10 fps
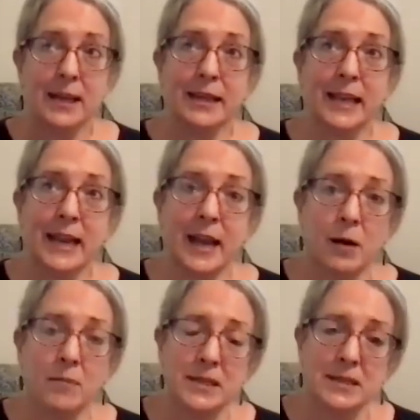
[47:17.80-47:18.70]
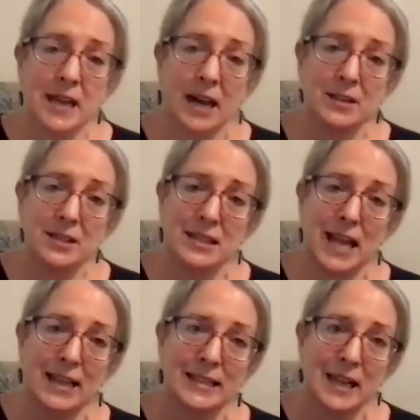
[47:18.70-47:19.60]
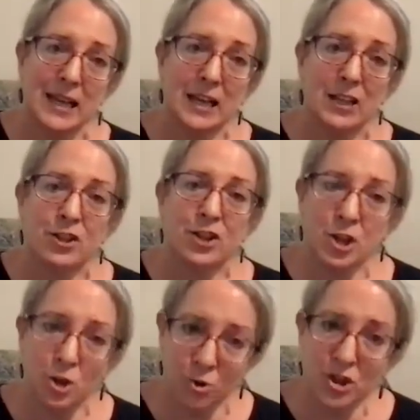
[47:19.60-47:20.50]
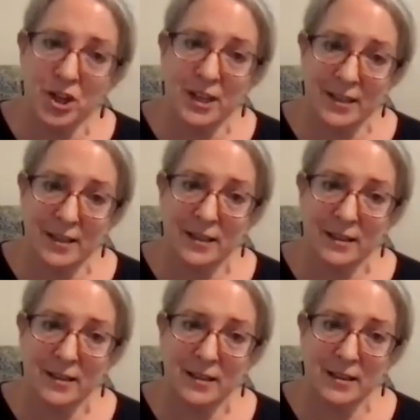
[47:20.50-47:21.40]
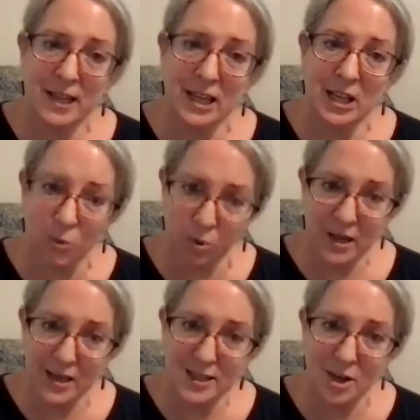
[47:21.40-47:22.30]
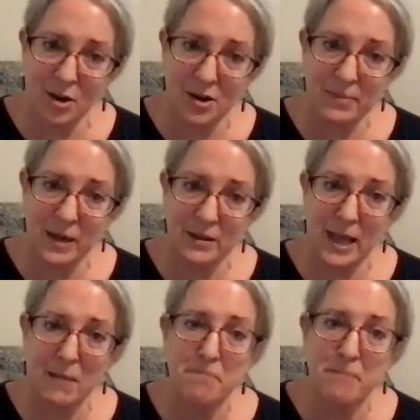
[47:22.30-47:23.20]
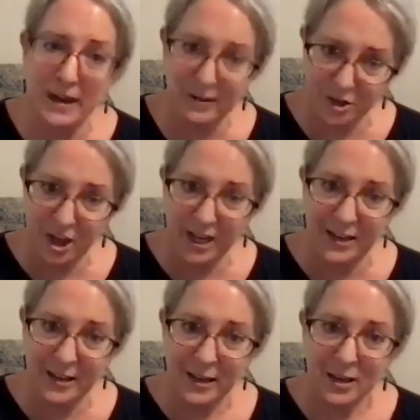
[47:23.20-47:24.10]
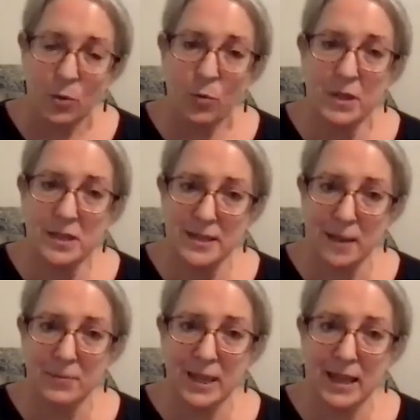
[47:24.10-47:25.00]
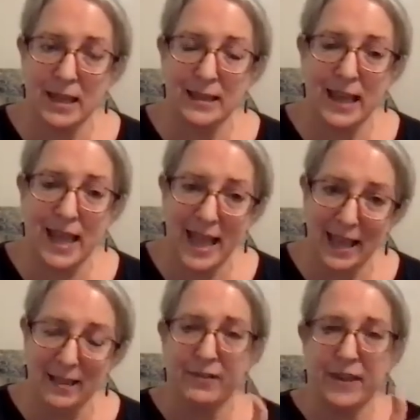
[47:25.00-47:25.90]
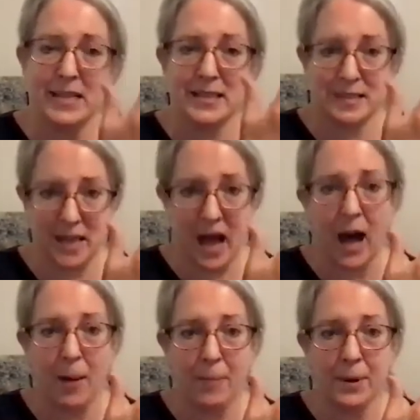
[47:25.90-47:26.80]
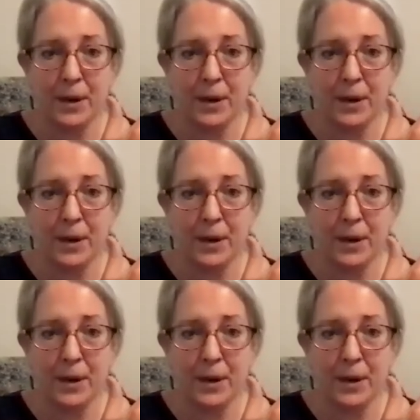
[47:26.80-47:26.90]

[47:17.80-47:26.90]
then it helps us to understand the union that yoga is talking about, that merging with something that elevates us up.